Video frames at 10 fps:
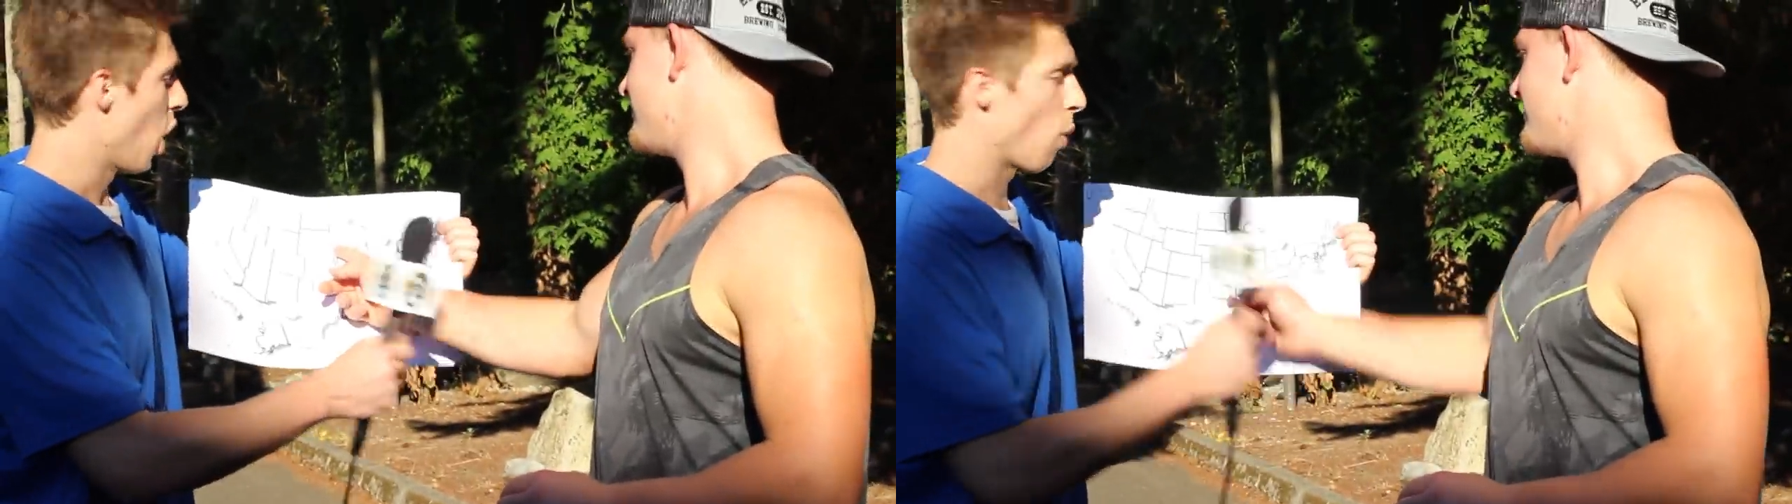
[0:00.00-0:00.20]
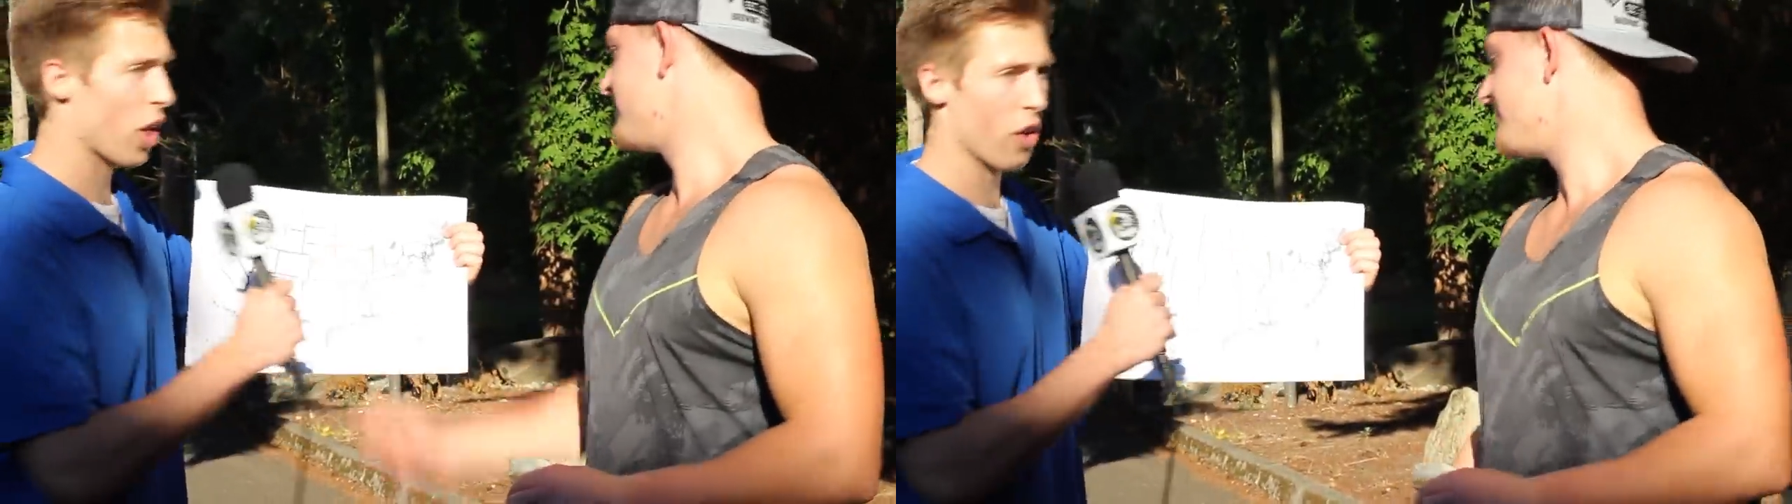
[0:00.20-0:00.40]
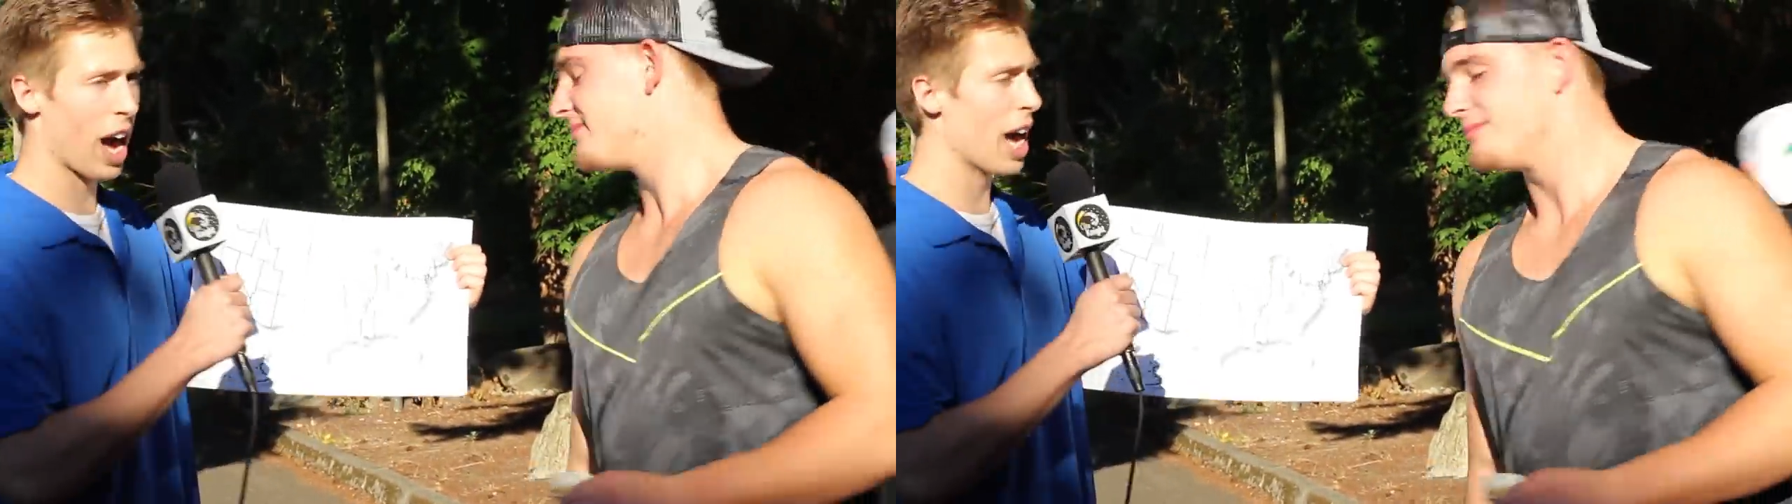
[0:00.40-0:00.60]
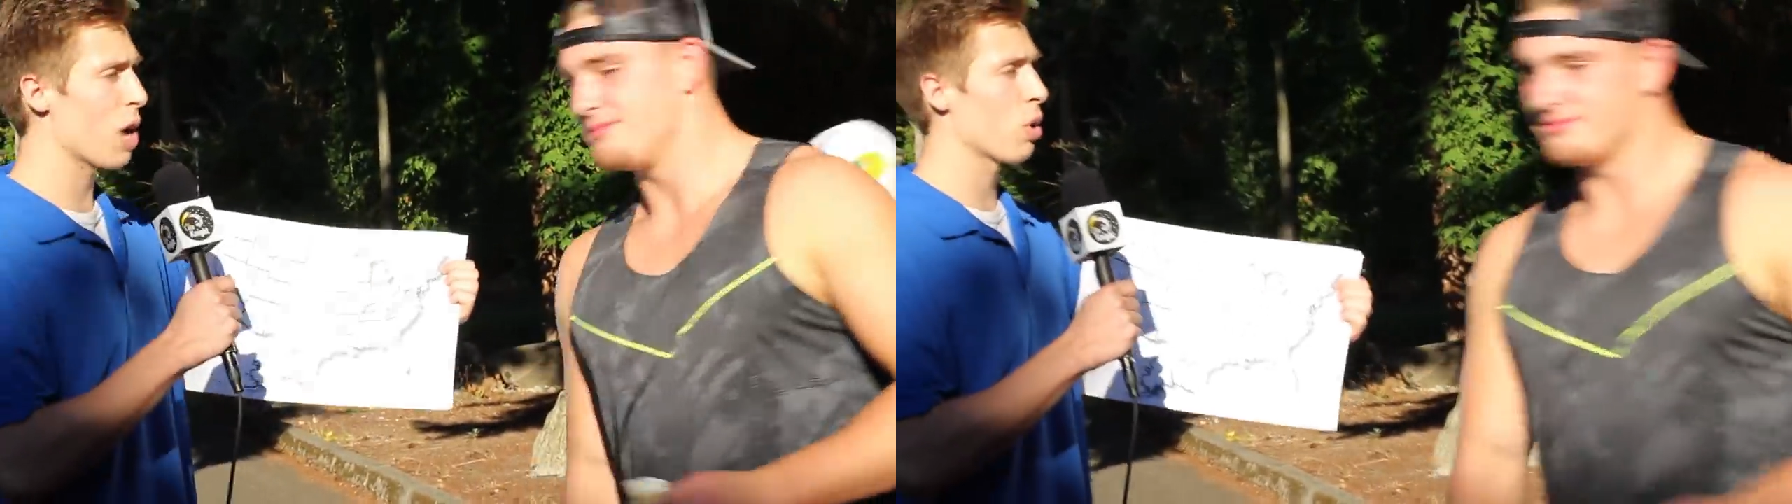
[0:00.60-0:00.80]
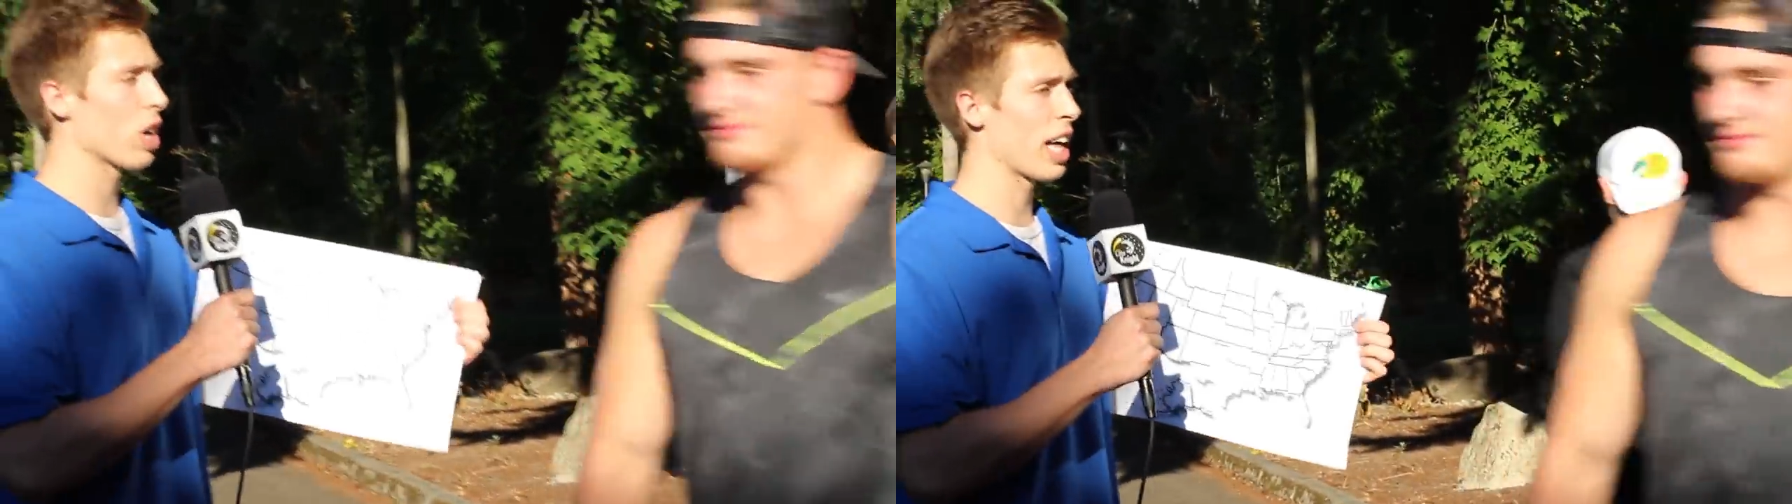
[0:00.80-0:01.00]
Oh, another
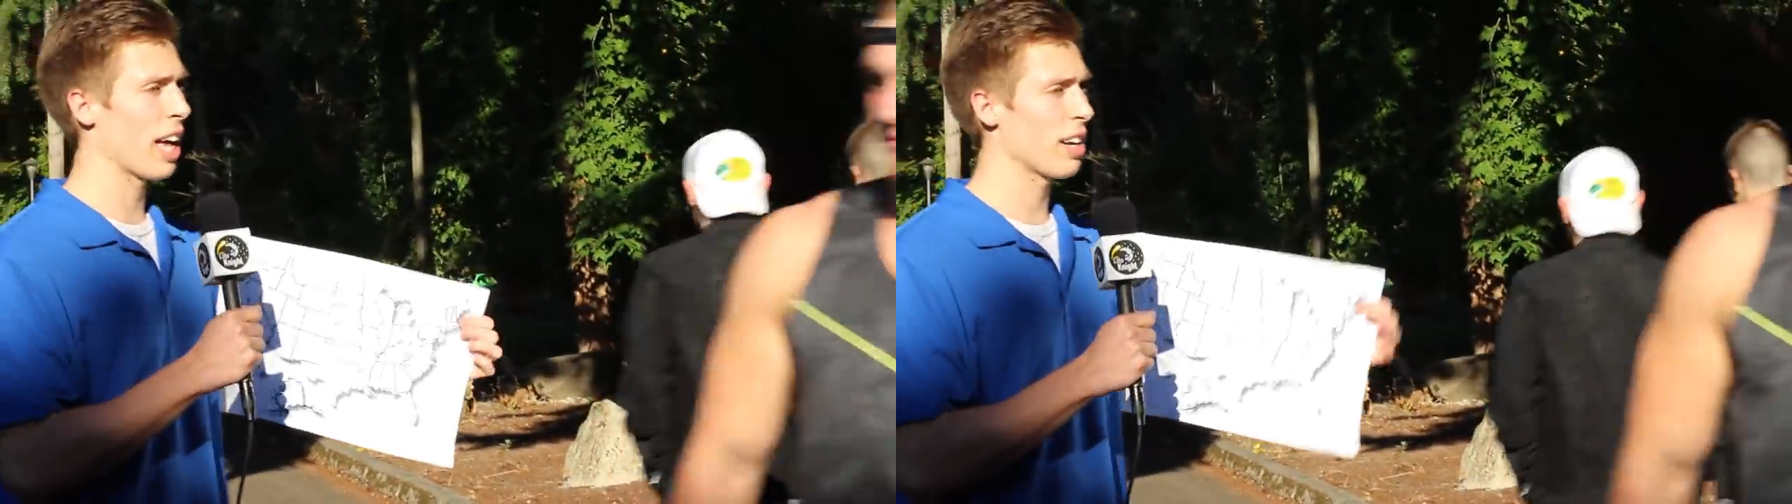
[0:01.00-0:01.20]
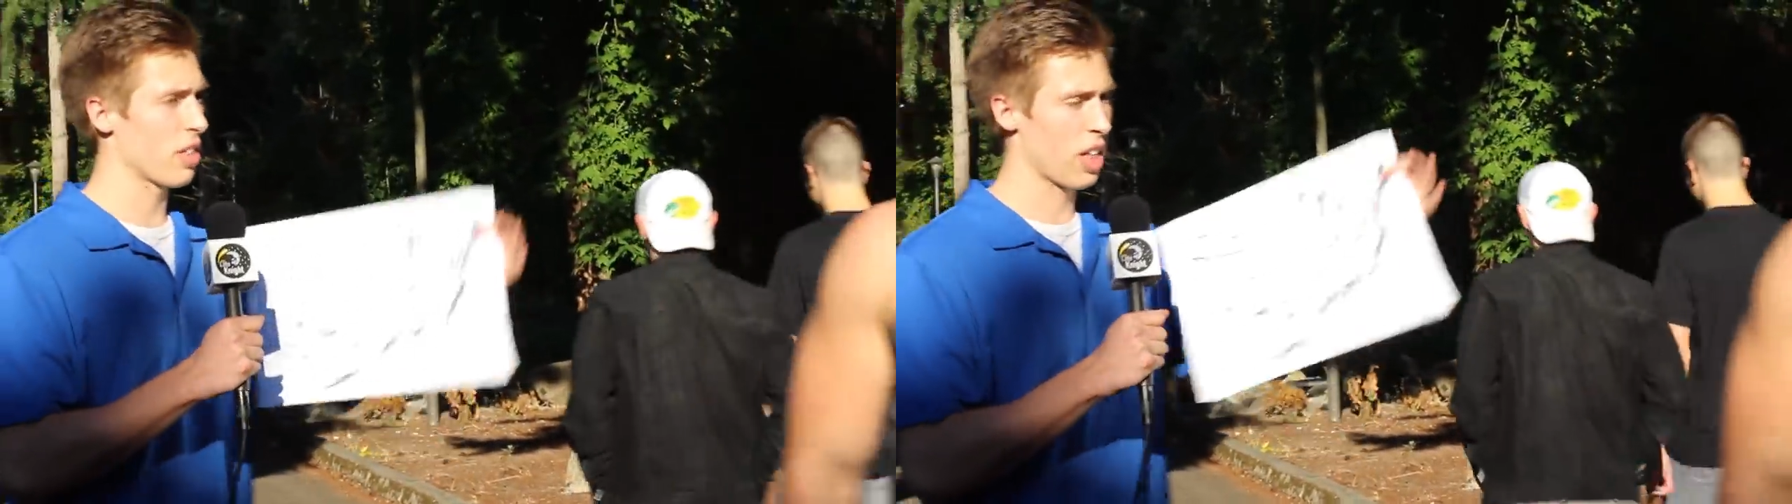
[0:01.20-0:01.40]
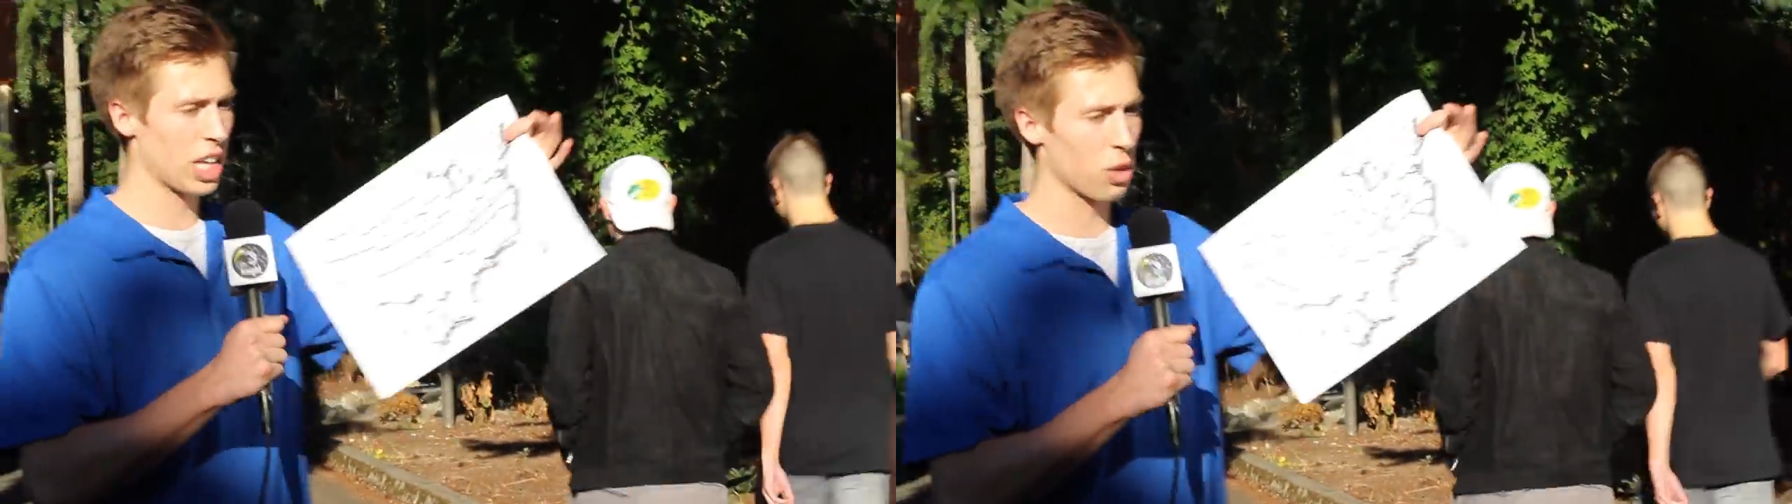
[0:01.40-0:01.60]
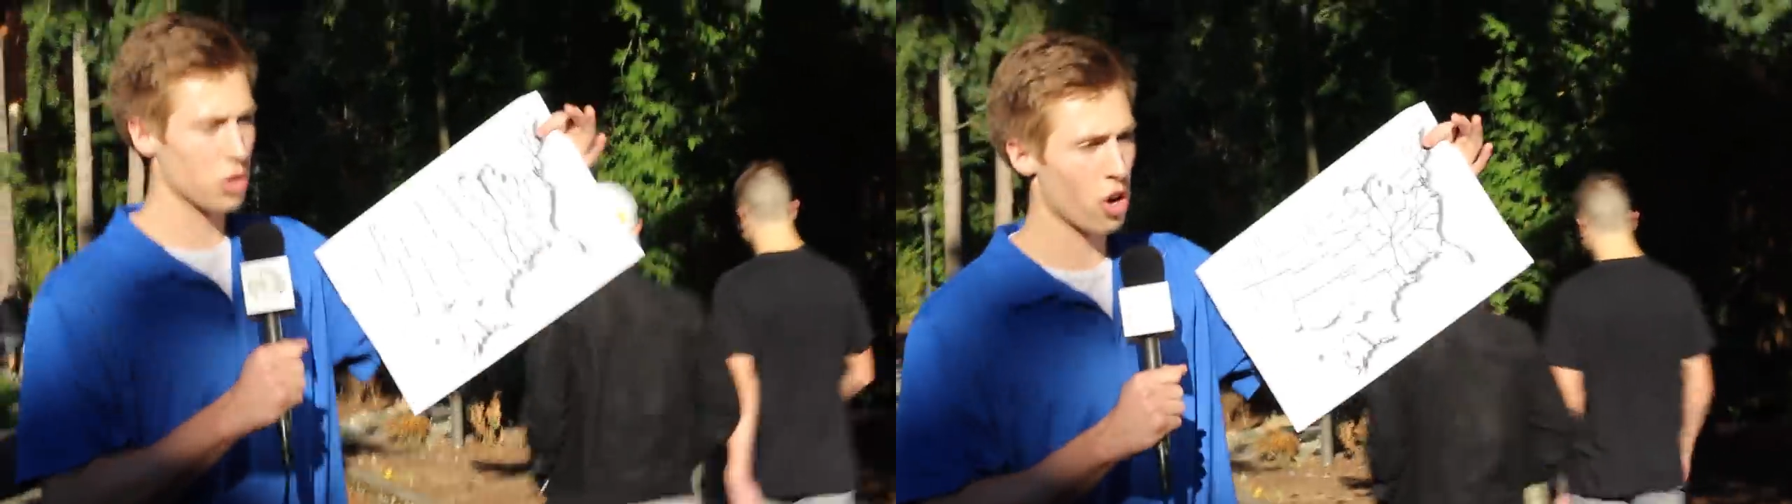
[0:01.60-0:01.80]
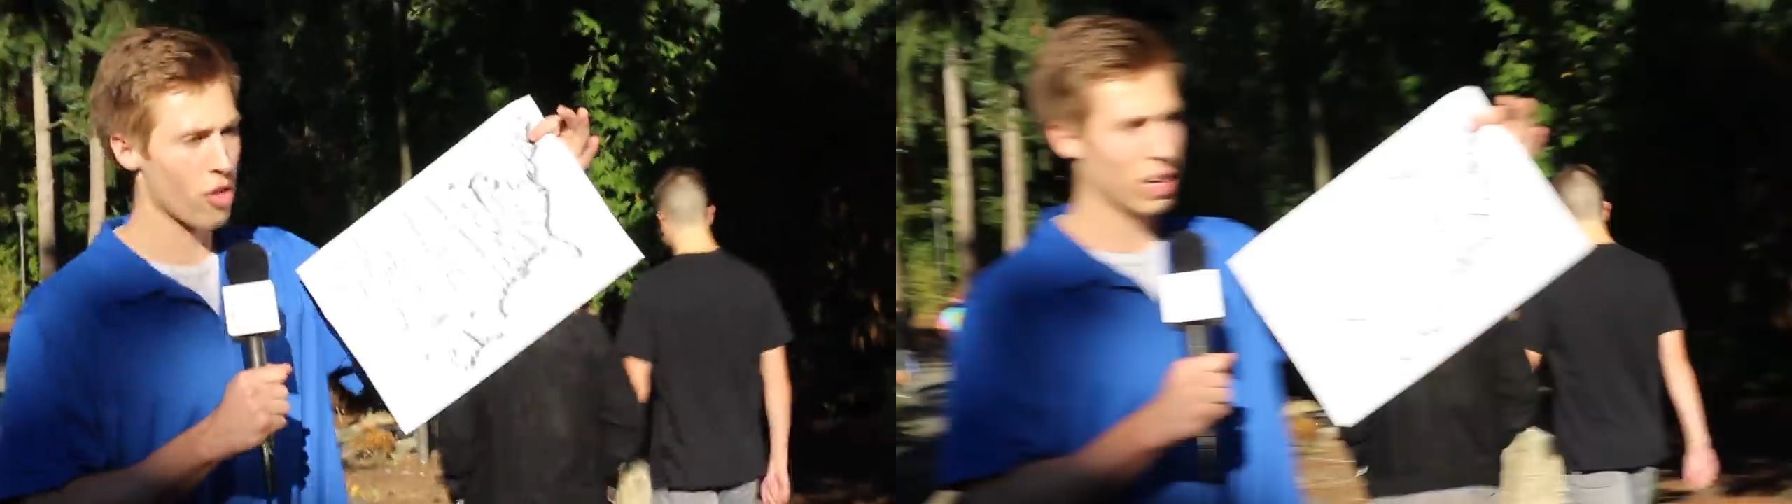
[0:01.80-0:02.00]
Iowa again. Thank you,
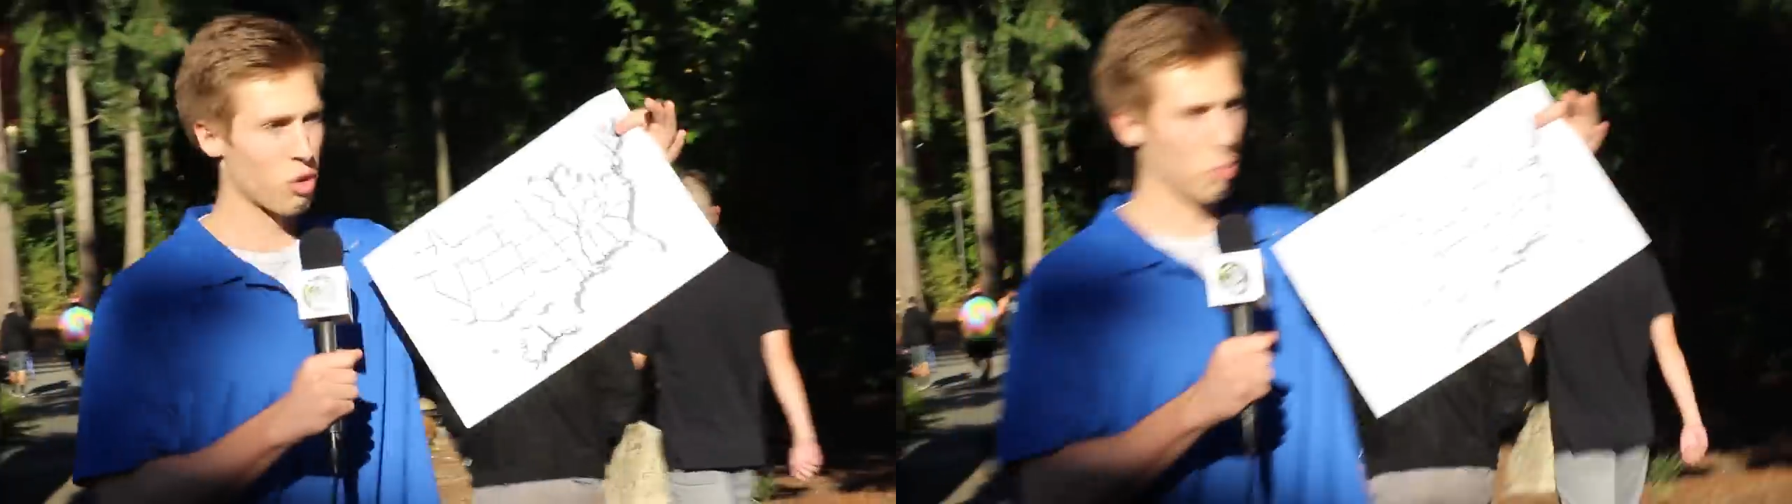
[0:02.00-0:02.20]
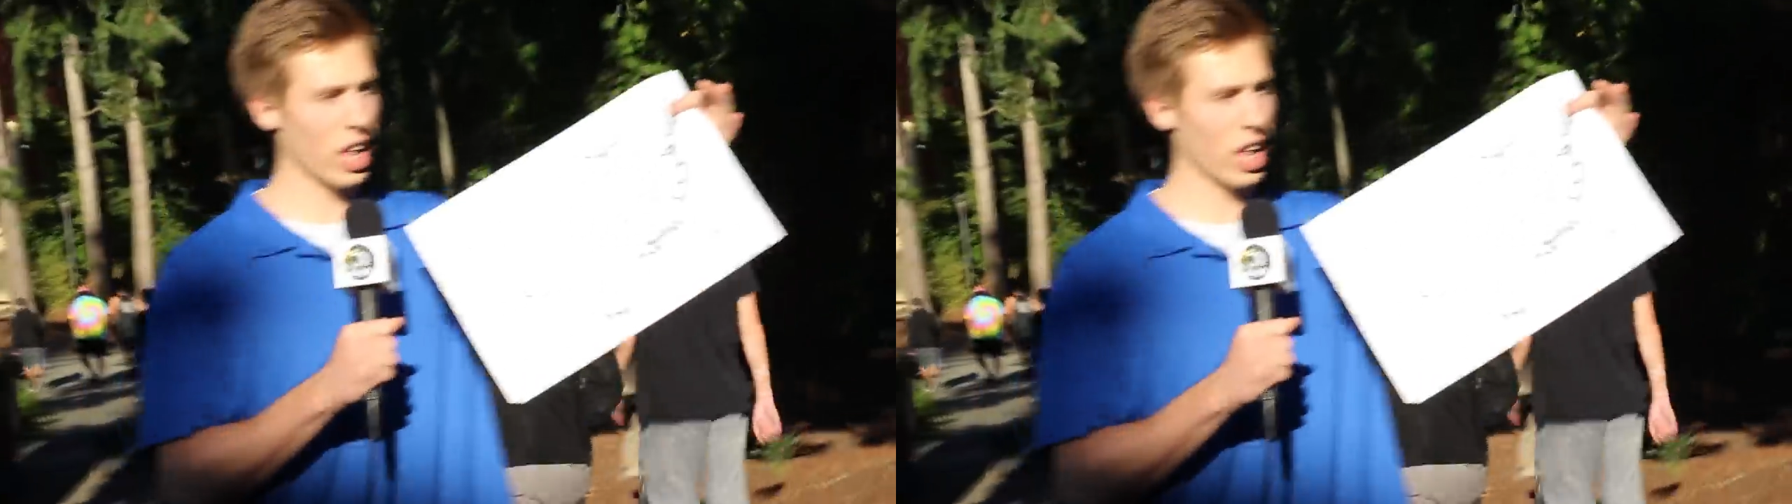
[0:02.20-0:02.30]
sir. Thanks for